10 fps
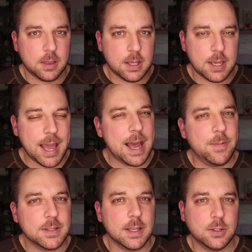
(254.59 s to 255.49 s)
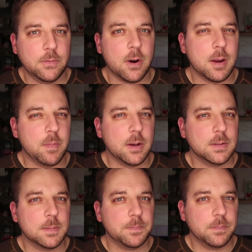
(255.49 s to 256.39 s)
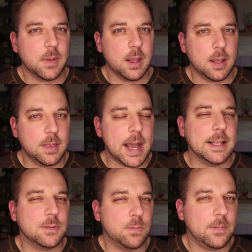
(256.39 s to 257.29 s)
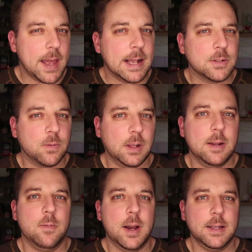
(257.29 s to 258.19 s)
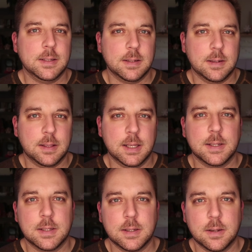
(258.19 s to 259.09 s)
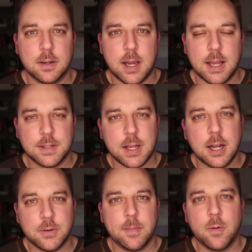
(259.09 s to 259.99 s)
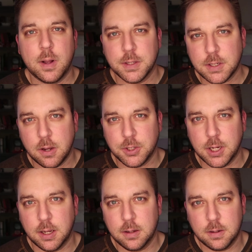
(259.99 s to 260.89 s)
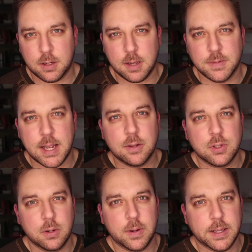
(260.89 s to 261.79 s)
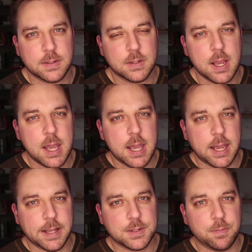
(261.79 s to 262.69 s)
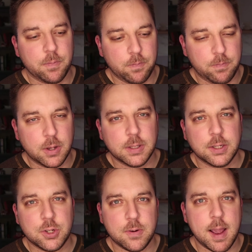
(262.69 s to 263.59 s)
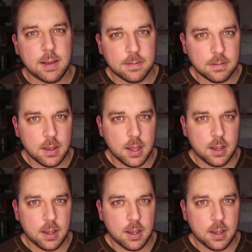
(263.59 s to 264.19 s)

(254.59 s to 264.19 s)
the habits that you've already built. That's really what this Scott Draper Wellness Coaching comes down to. It's building strength